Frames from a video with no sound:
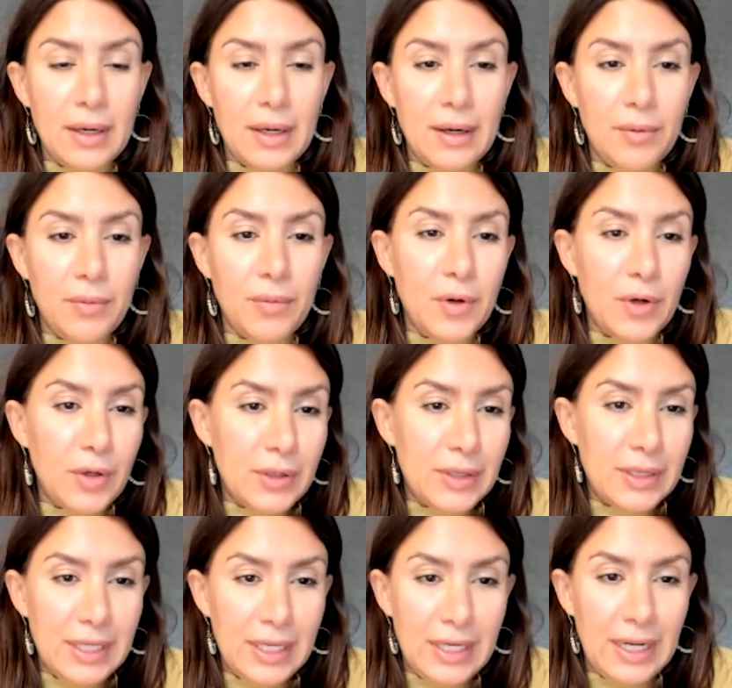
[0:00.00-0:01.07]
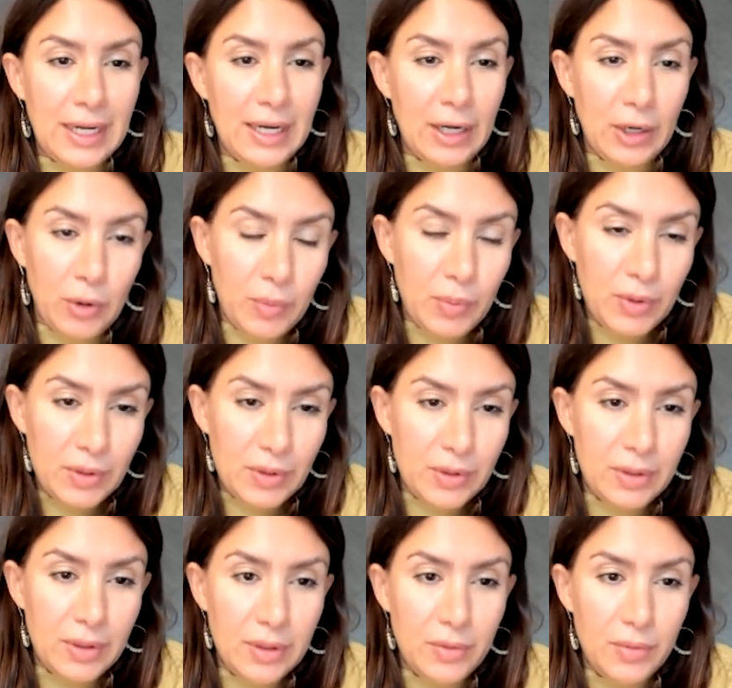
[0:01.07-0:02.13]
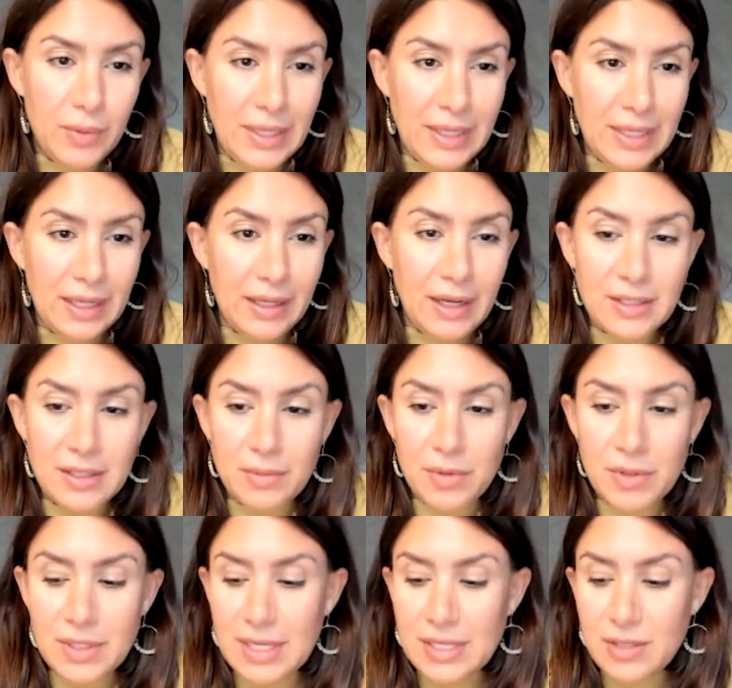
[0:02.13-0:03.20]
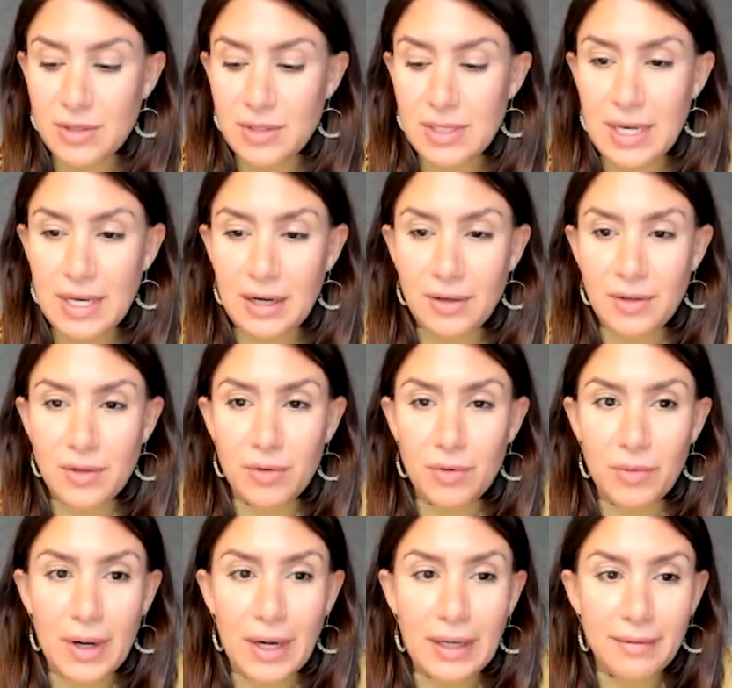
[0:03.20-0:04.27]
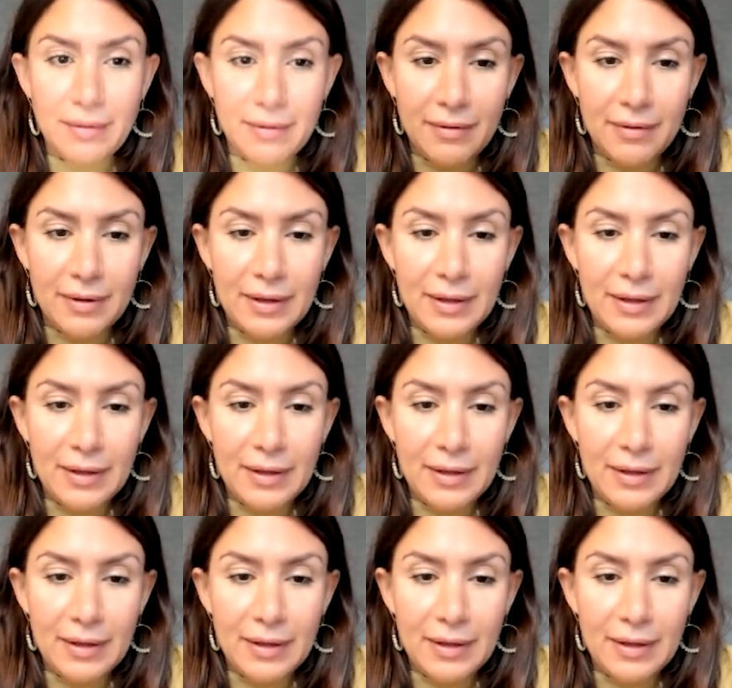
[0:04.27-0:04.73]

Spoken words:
world leading global retail customers, as you see here to the right.